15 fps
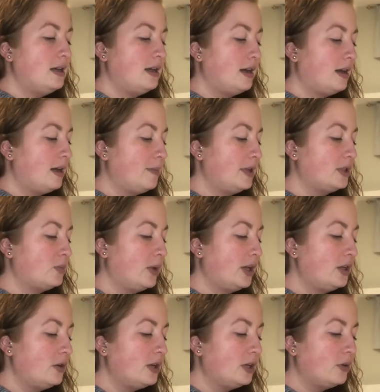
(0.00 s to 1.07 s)
As well,
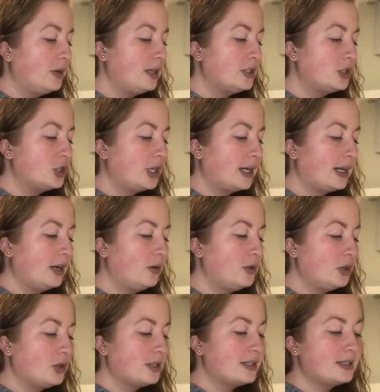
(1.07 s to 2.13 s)
you can always check out
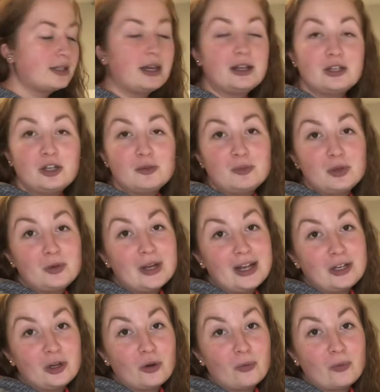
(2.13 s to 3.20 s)
your sun, your moon, and
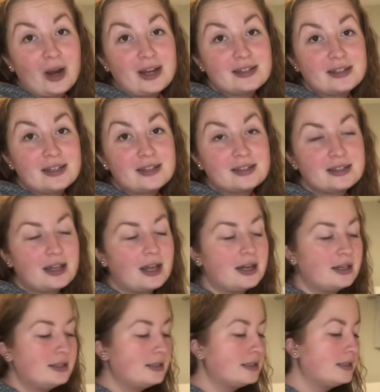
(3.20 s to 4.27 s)
your rising
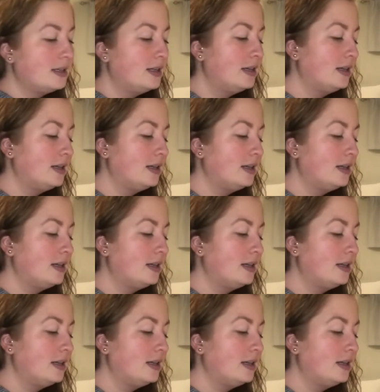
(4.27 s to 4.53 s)
signs.